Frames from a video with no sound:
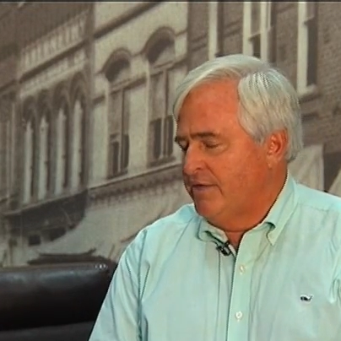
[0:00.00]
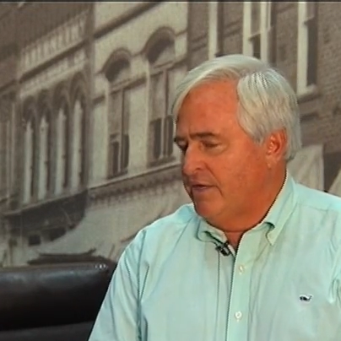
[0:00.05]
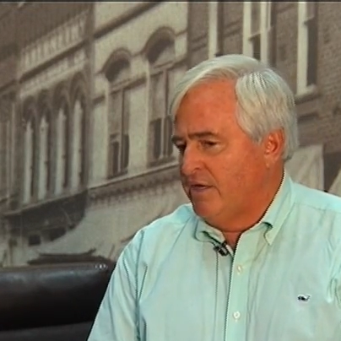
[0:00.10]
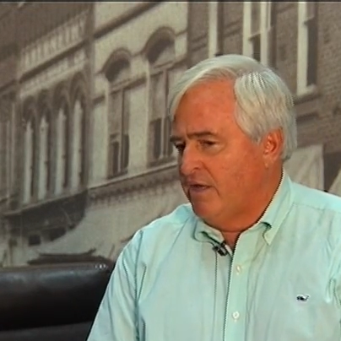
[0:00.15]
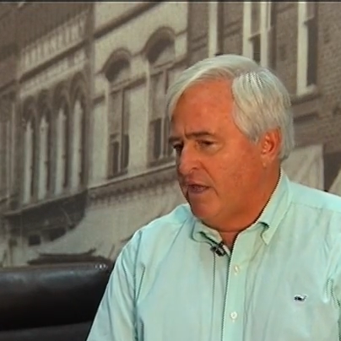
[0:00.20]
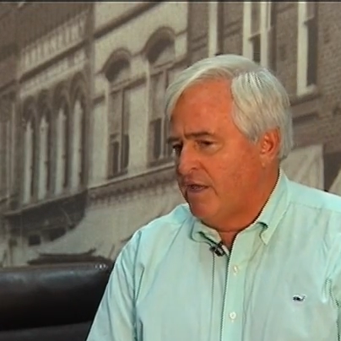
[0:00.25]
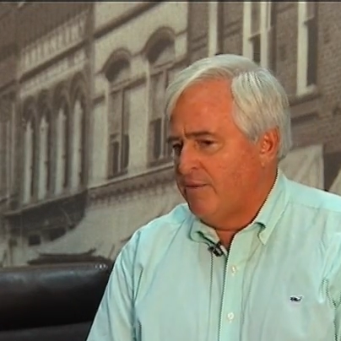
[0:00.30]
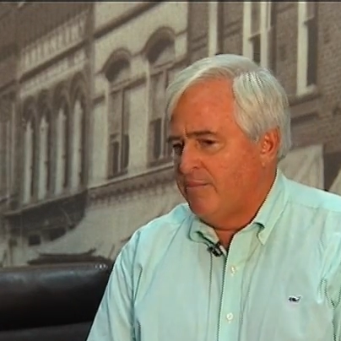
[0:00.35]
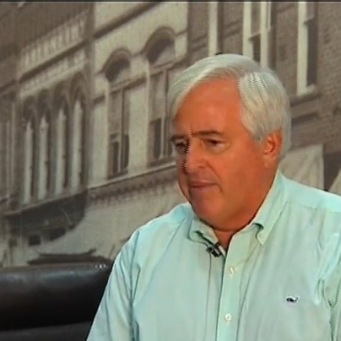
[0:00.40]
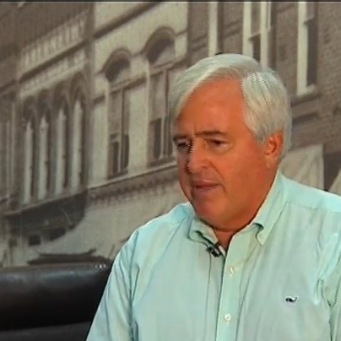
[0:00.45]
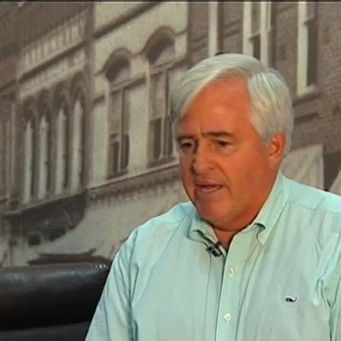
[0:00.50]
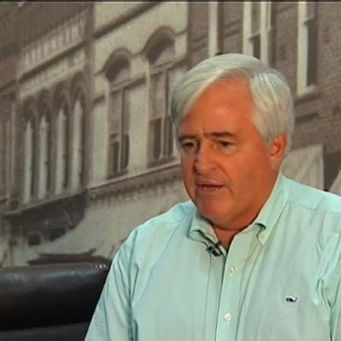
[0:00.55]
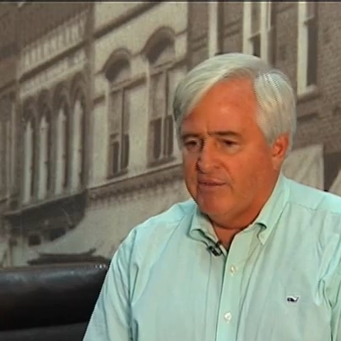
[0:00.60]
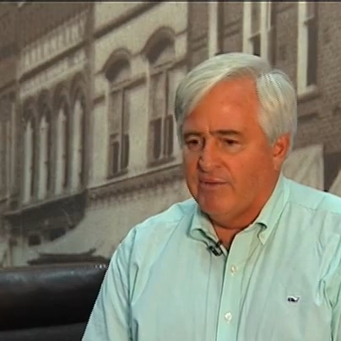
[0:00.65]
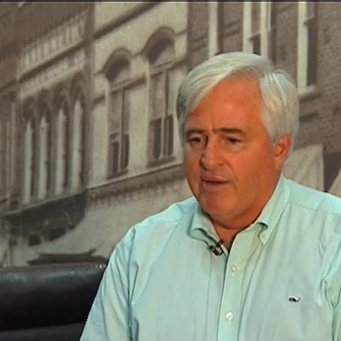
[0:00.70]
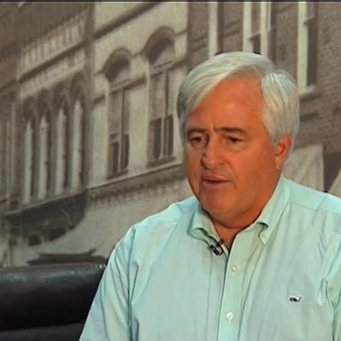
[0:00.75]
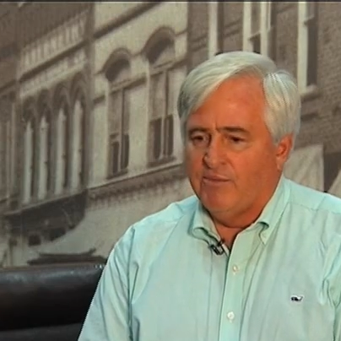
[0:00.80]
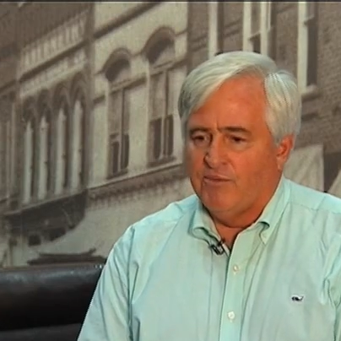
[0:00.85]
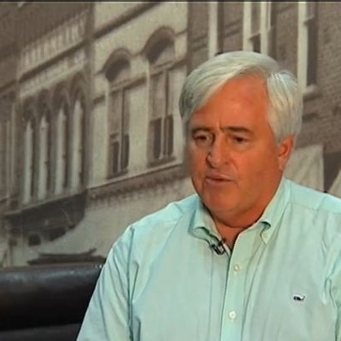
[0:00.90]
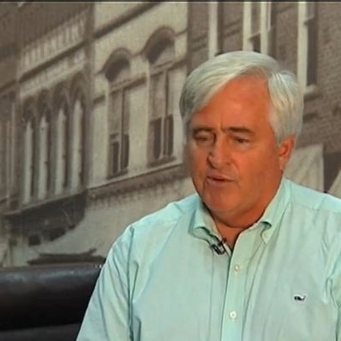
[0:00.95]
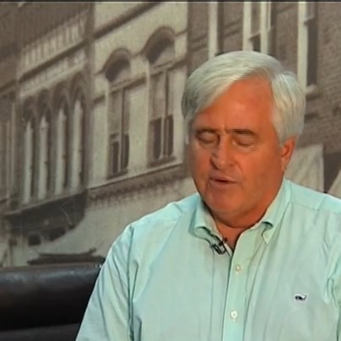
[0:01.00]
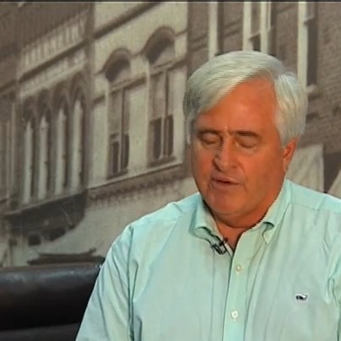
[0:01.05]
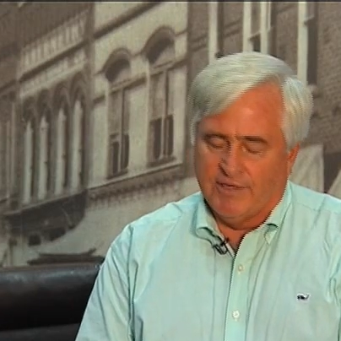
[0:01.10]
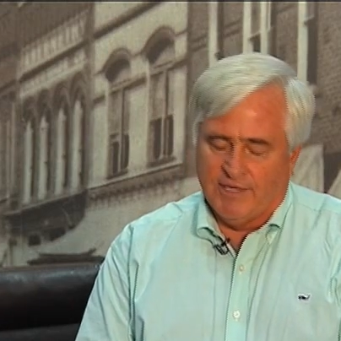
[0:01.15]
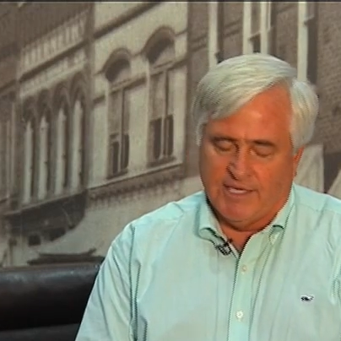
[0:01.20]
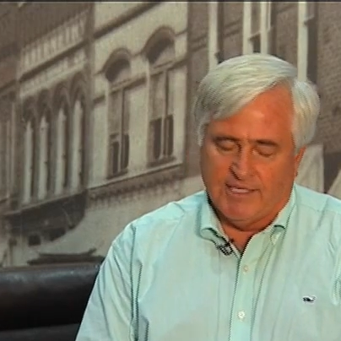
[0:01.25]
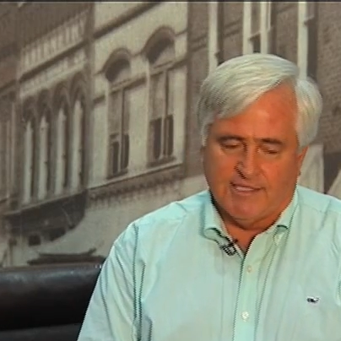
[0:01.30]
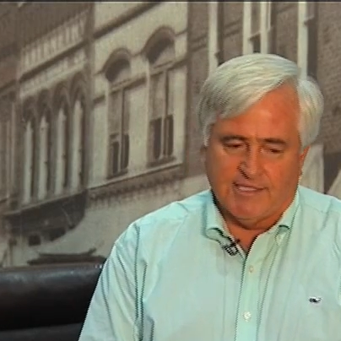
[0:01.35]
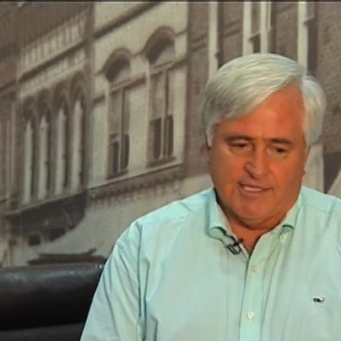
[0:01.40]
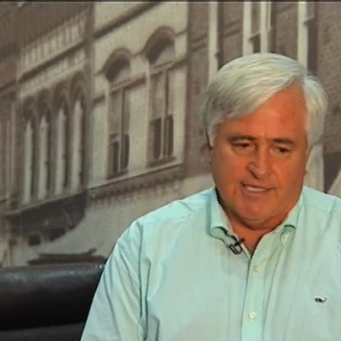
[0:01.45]
Did a lot of background
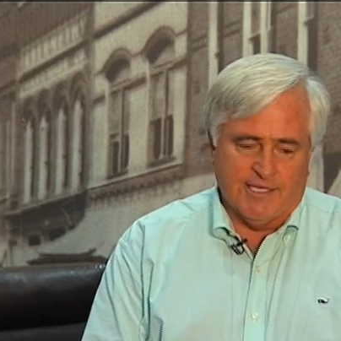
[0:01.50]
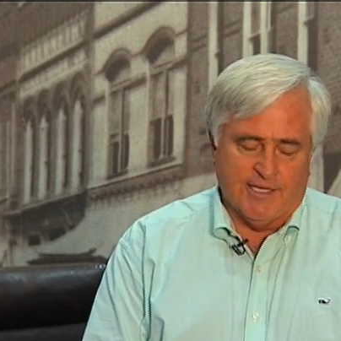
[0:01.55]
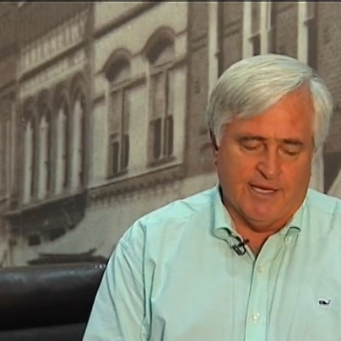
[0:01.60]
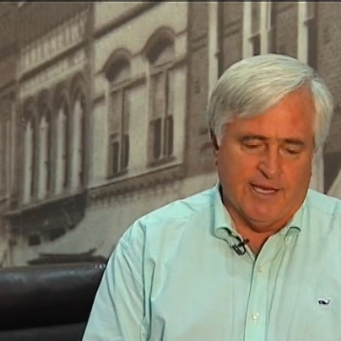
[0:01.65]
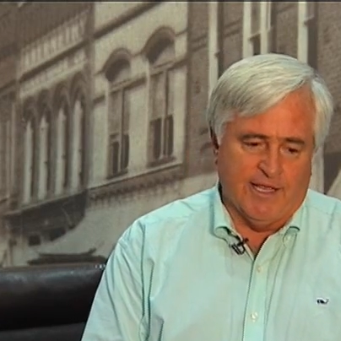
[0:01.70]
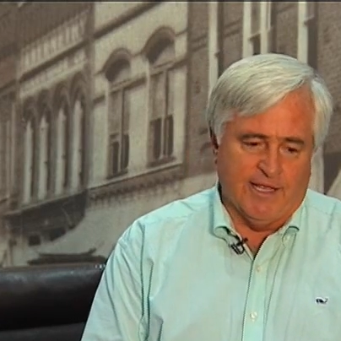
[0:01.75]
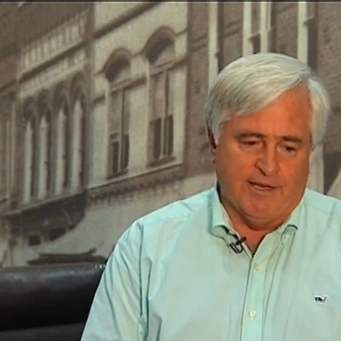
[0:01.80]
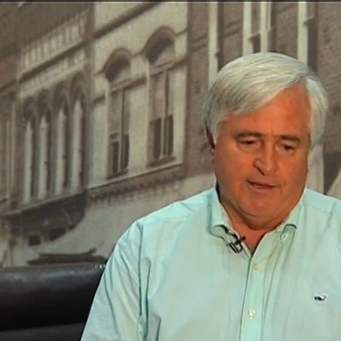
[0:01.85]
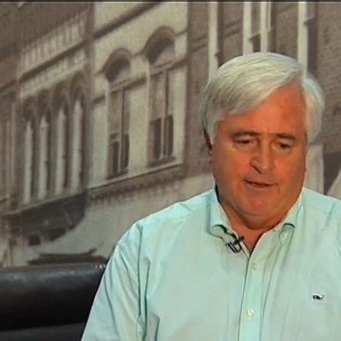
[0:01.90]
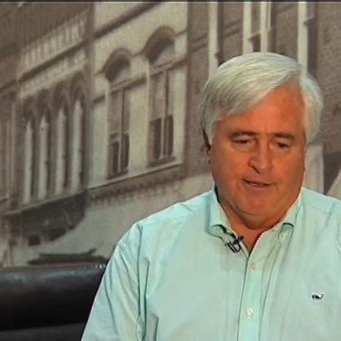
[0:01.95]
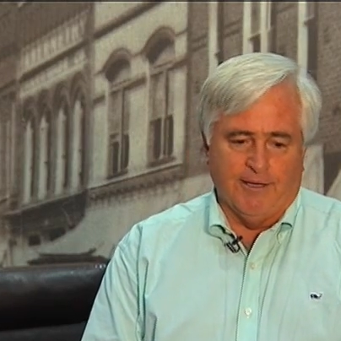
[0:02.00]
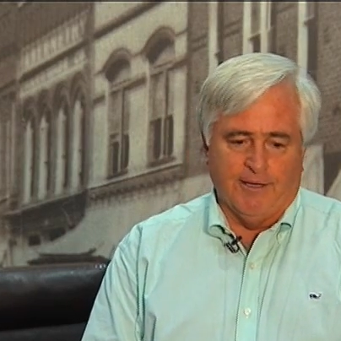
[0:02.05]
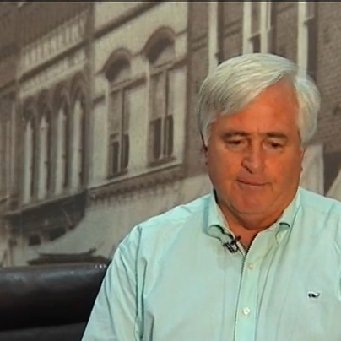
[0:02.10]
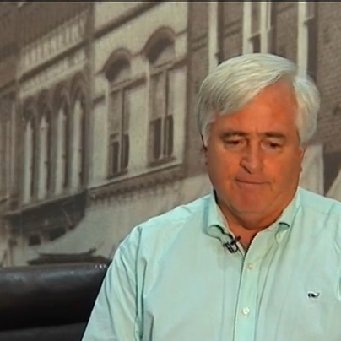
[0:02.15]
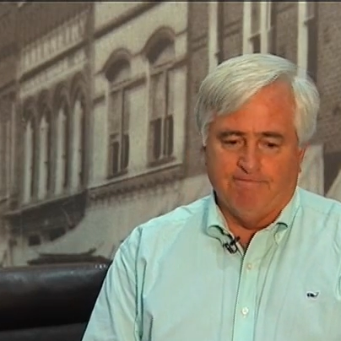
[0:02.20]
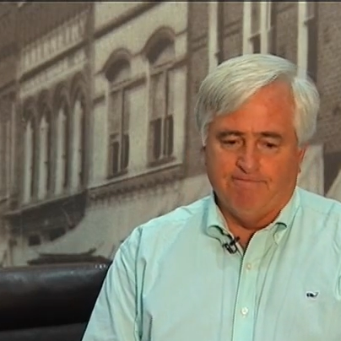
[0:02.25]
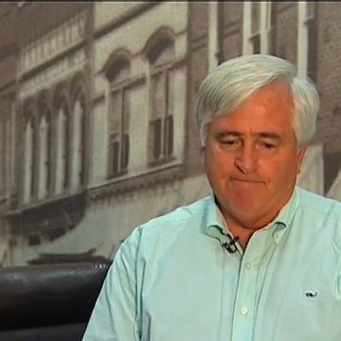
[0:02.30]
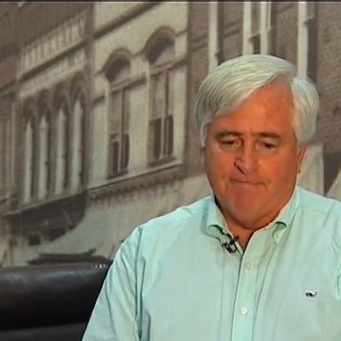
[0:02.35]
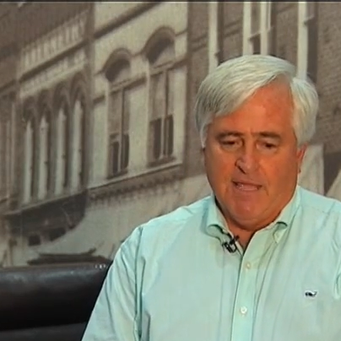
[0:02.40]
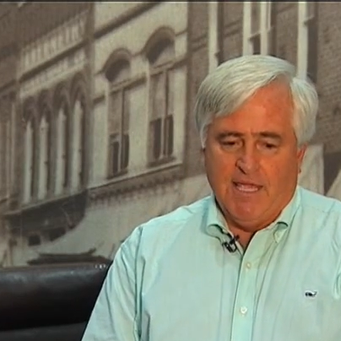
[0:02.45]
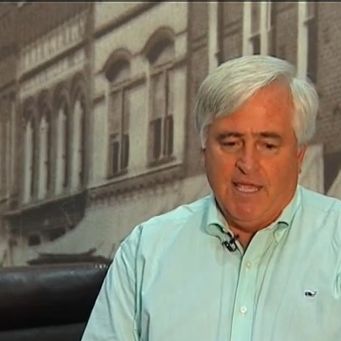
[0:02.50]
work, like I said, and